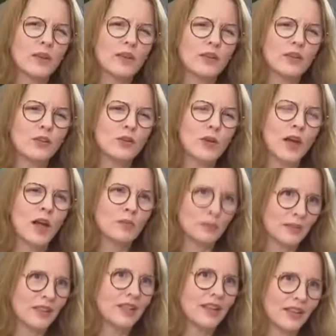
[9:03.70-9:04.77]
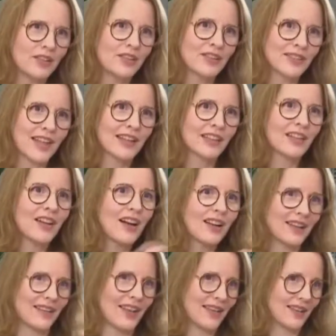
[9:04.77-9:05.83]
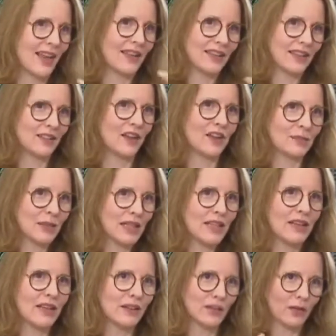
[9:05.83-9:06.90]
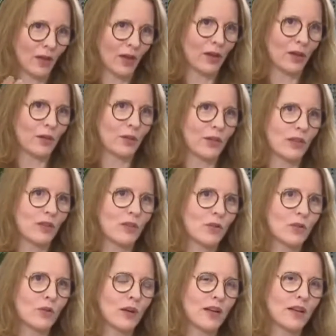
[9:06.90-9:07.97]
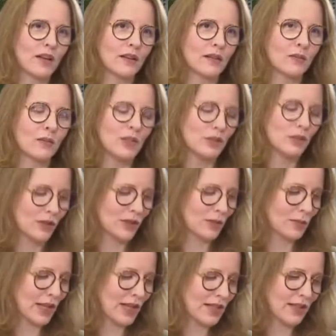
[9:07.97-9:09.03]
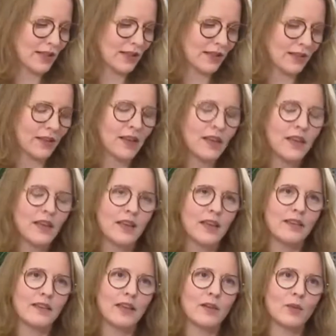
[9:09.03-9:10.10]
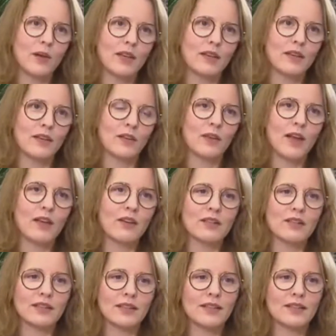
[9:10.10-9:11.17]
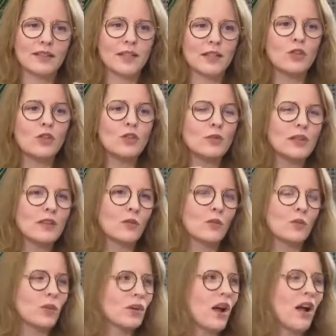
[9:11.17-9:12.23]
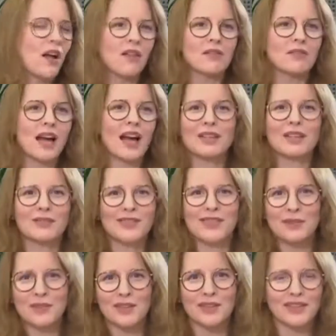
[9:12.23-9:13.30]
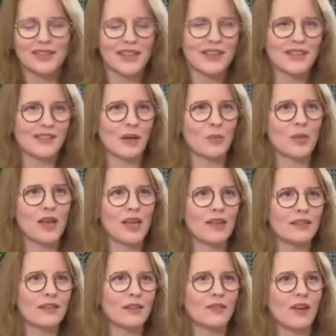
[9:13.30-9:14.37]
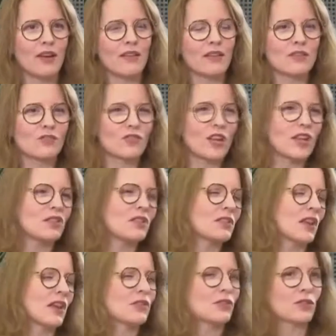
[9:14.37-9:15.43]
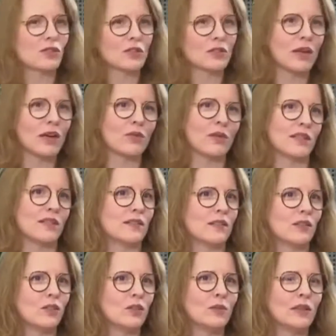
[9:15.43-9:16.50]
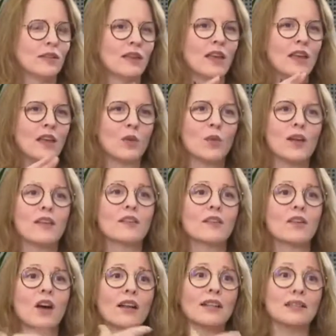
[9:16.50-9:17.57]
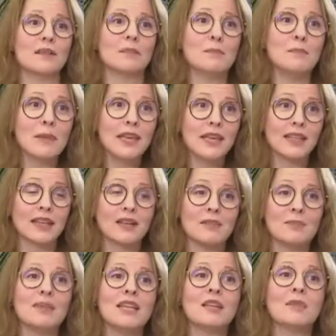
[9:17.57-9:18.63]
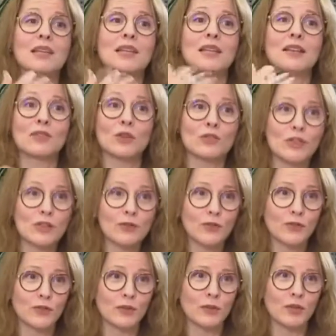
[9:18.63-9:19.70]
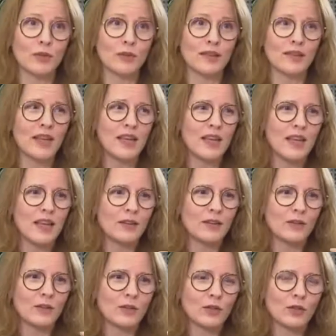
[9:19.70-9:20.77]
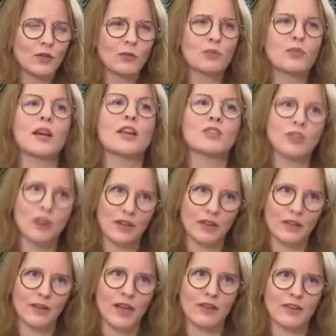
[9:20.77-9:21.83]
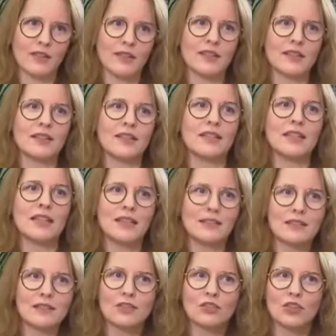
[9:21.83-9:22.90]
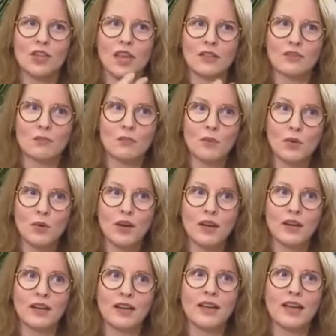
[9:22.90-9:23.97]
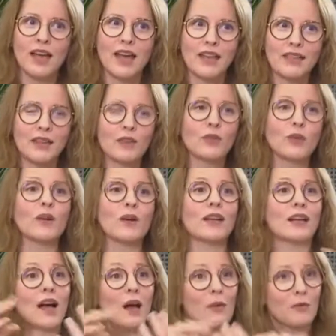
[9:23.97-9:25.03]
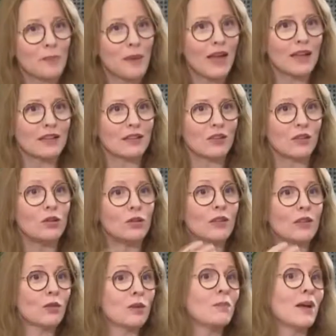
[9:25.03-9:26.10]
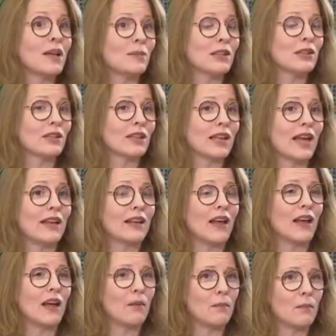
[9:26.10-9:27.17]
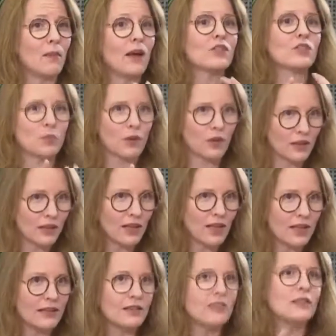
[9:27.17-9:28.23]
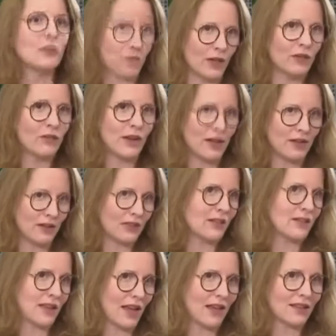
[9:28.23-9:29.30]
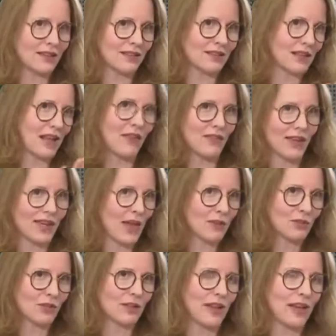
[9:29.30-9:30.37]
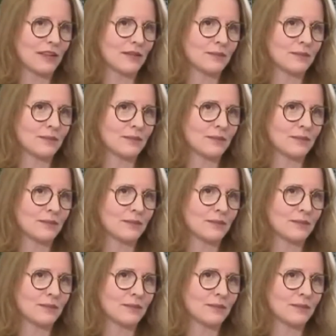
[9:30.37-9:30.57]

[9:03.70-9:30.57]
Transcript: thing you helped me understand a lot as I sat in on meetings with you when you were explaining this is that when the virus is in humans, we're all kind of similar in some ways, and the virus changes a certain amount when it's in humans. When it's gone into mink, and mink being so different from humans, there's sort of pressure on the virus that it needs to change more, and therefore when it comes back into humans, we might be looking at a much more different virus. Have I captured that?